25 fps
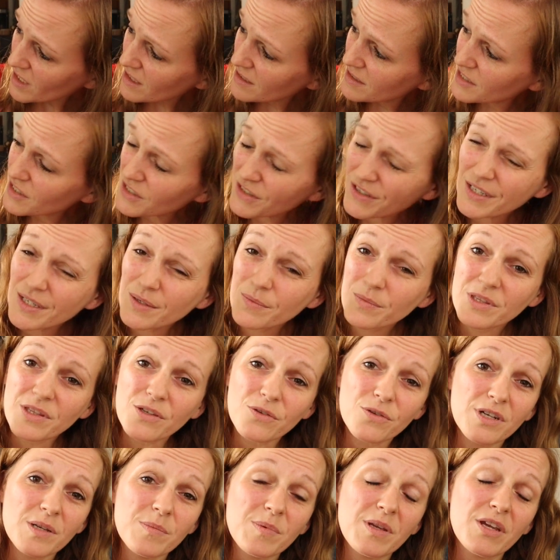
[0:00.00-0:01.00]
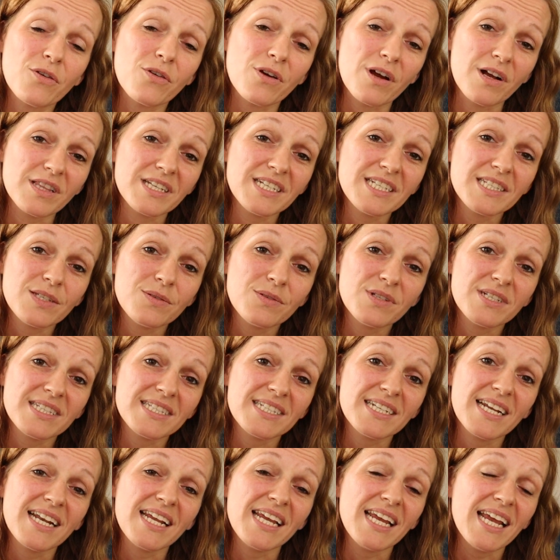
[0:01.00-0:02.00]
starting with the Creepy Crawlies unit
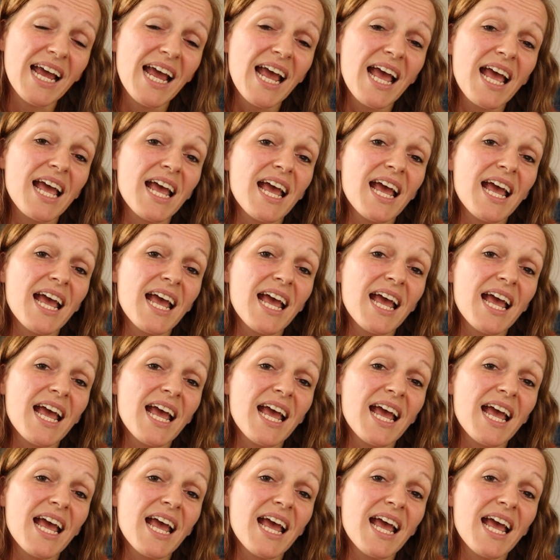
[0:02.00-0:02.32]
study,